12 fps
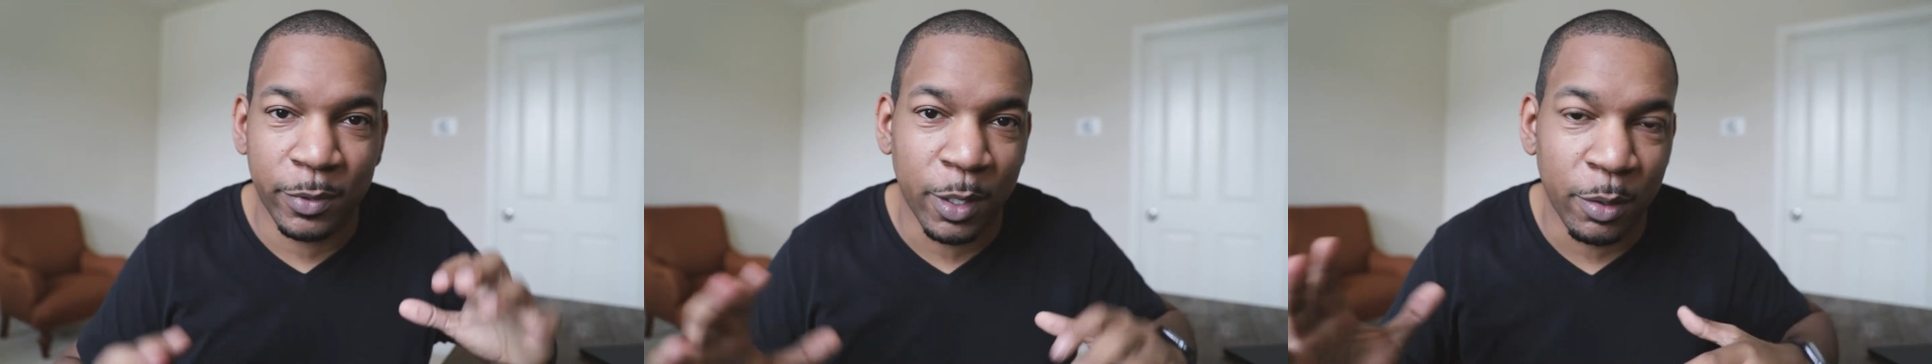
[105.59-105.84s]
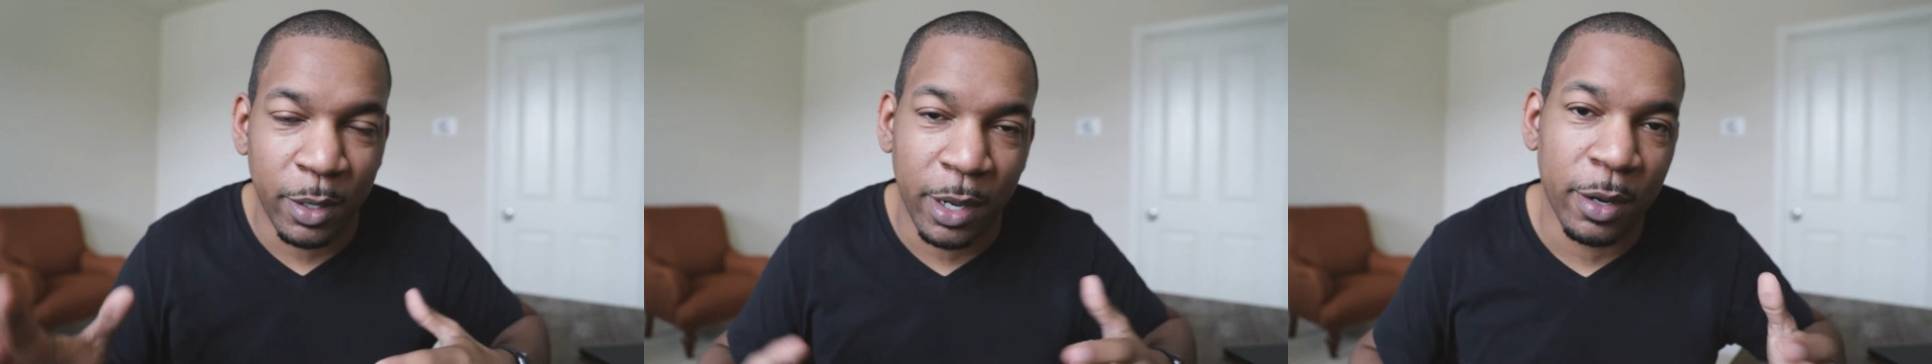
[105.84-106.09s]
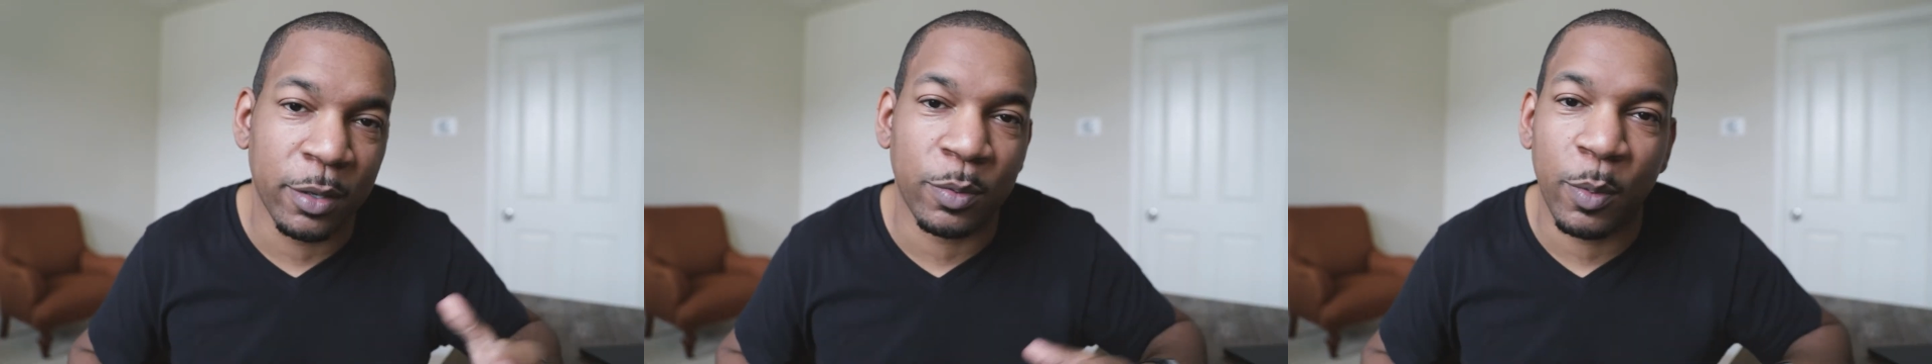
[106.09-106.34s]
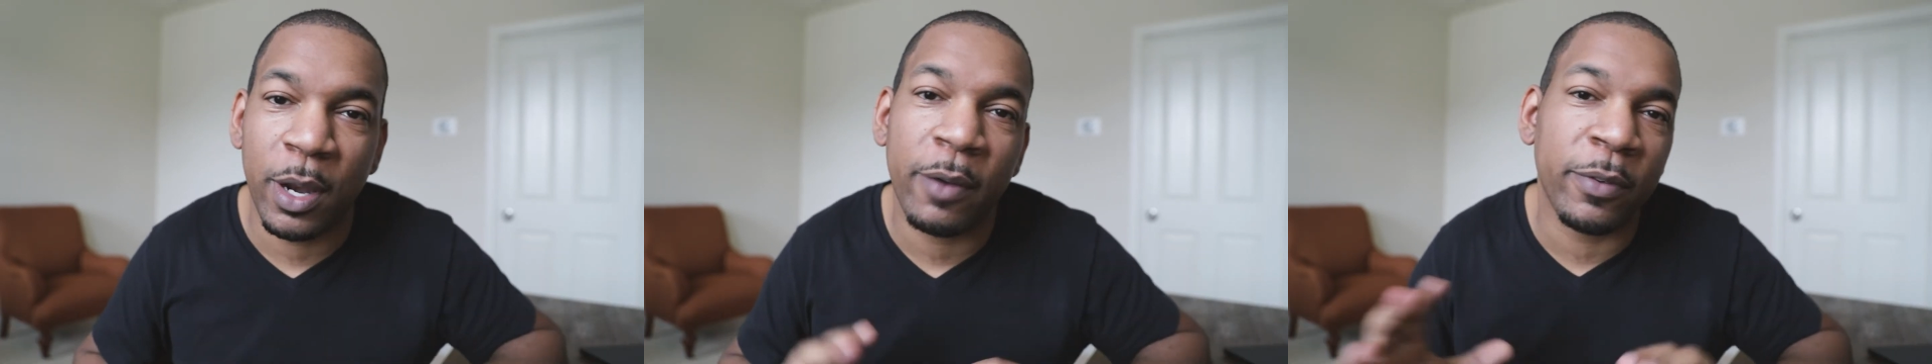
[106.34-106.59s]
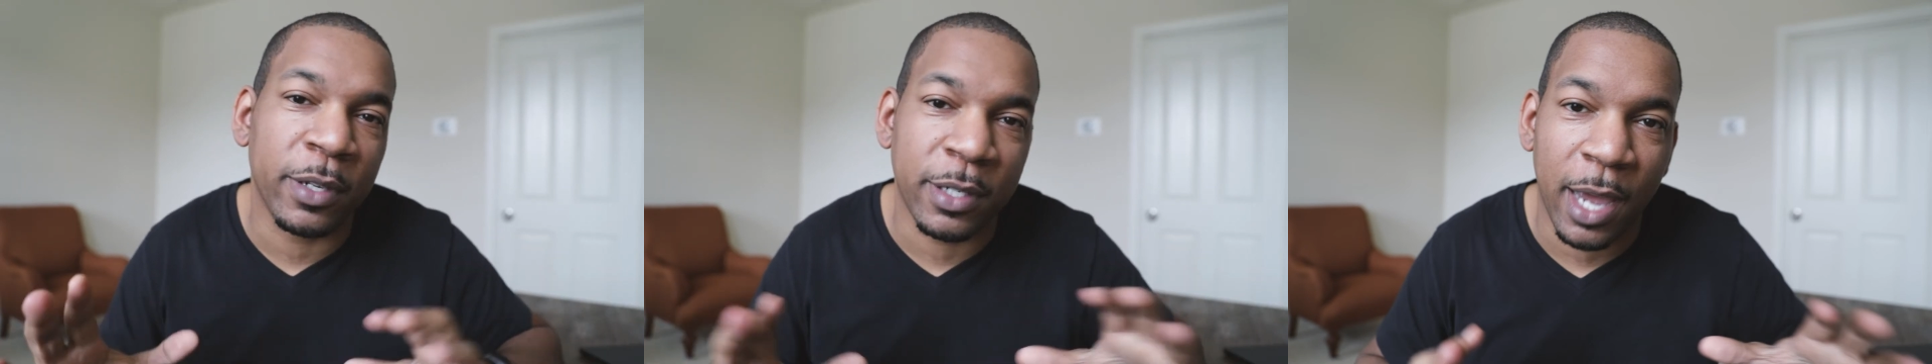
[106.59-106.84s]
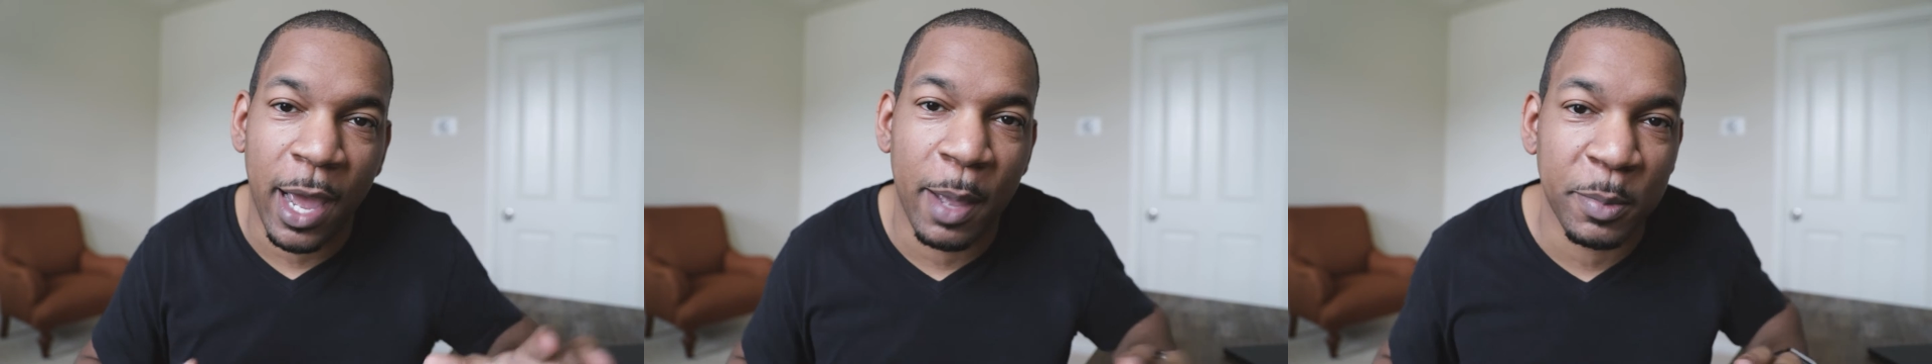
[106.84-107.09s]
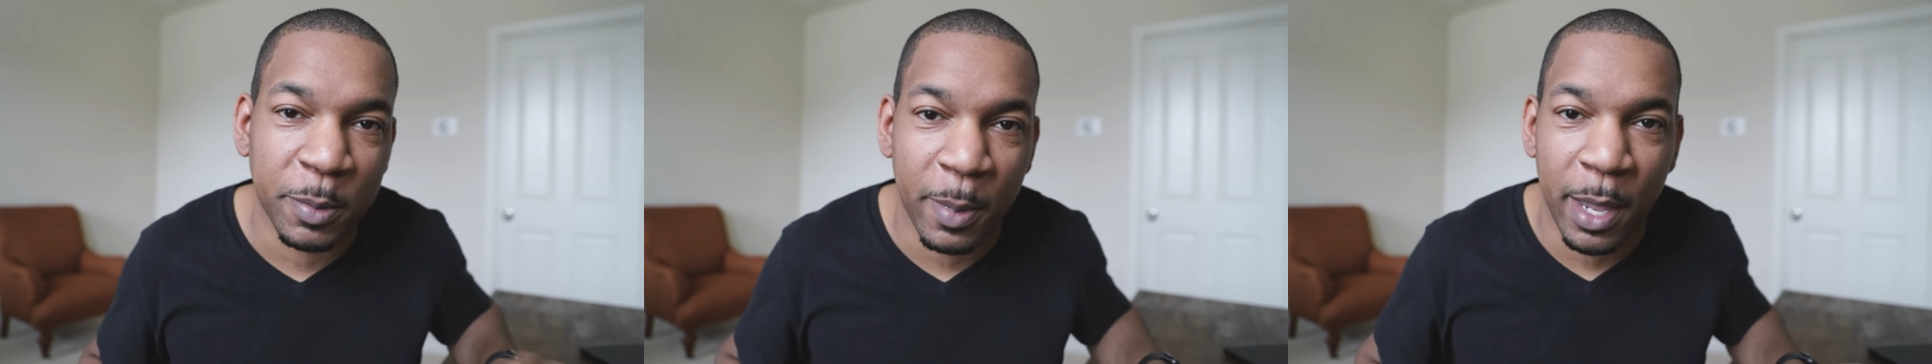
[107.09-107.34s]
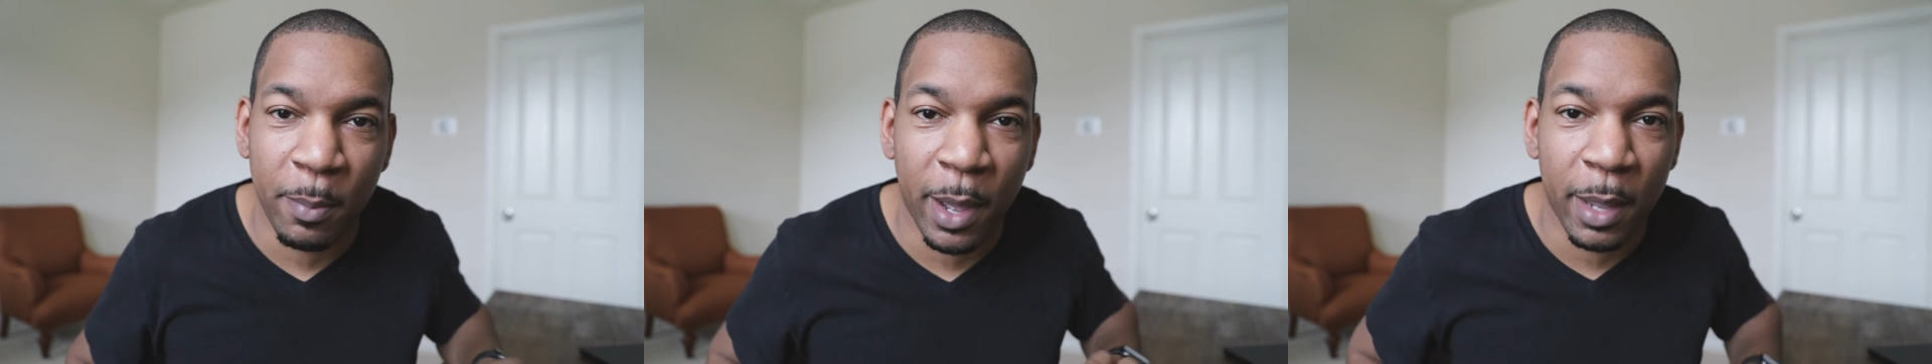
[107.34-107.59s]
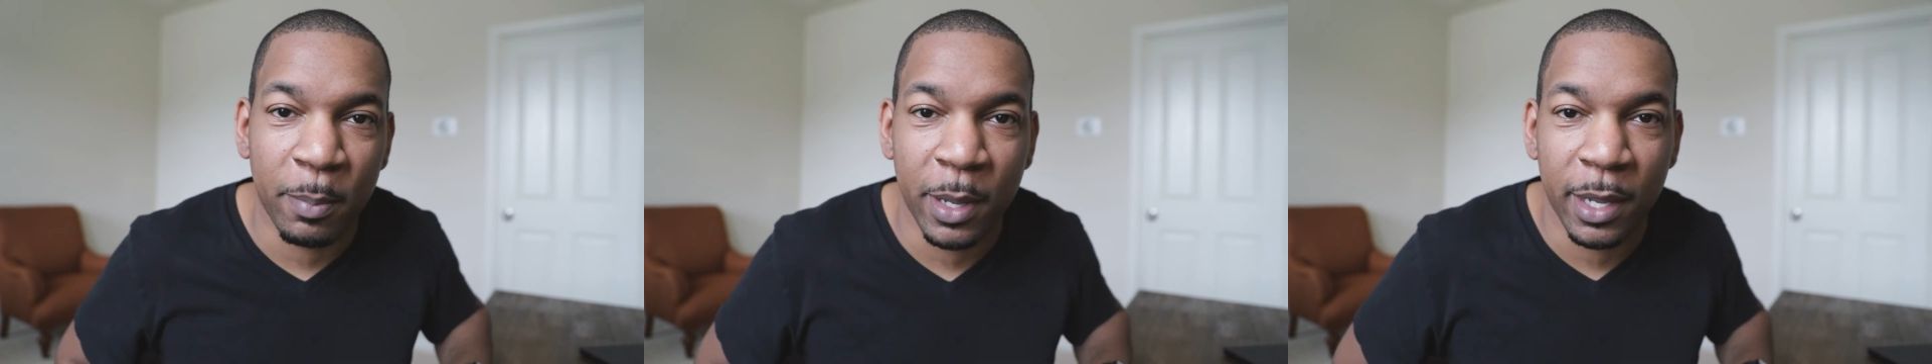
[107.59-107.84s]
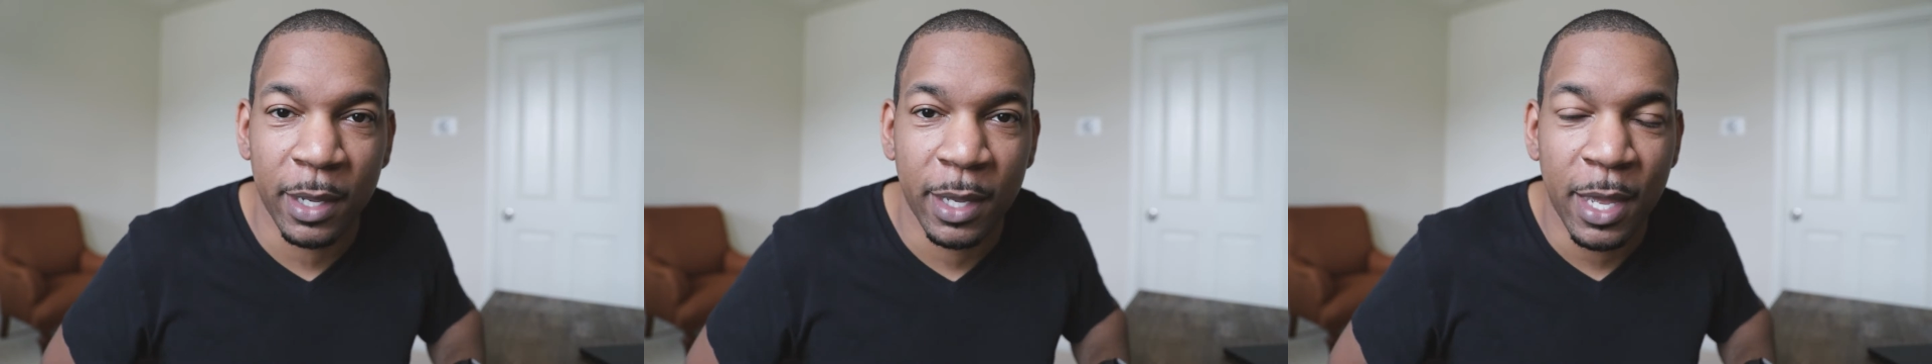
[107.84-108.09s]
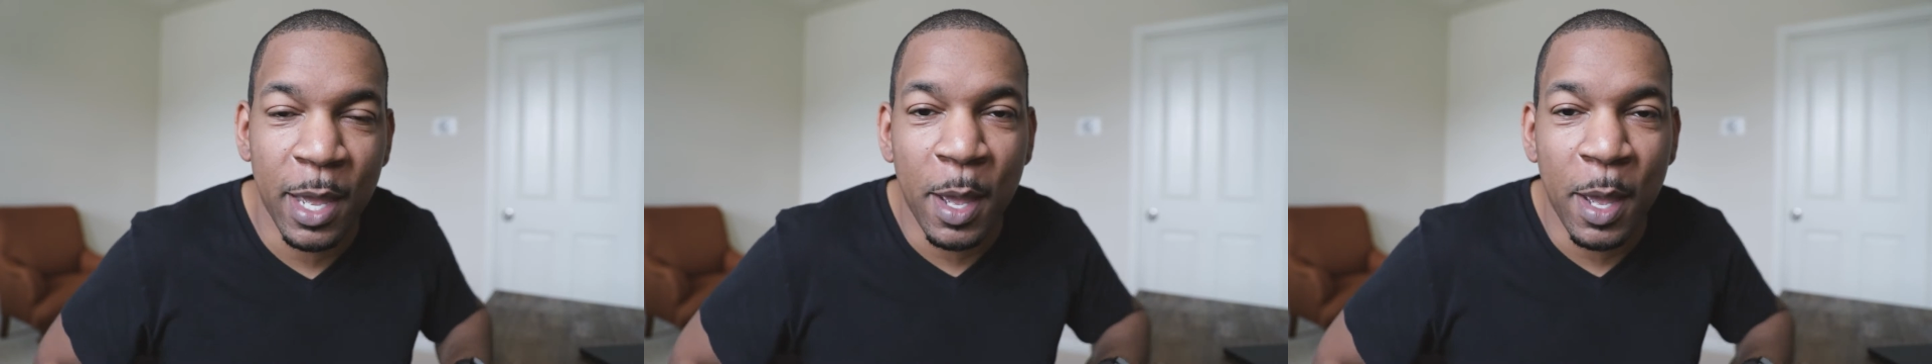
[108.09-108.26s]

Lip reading: 2 years, whatever the time span might be.